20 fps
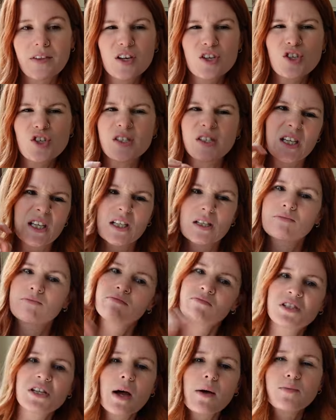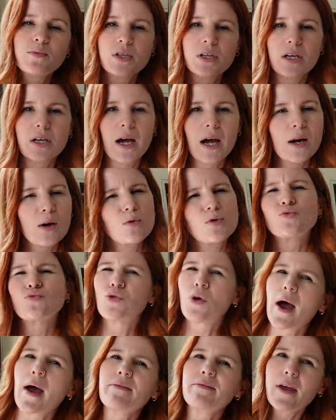They just like dumped it and it was
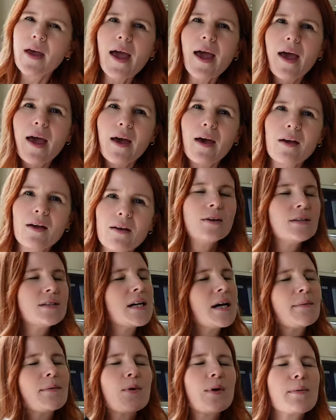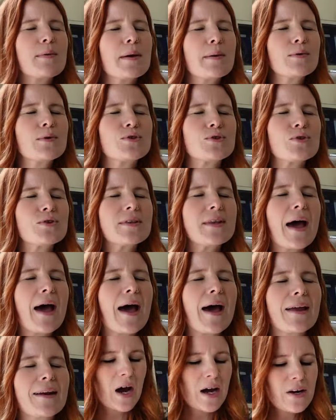right there. Tell me why people do that.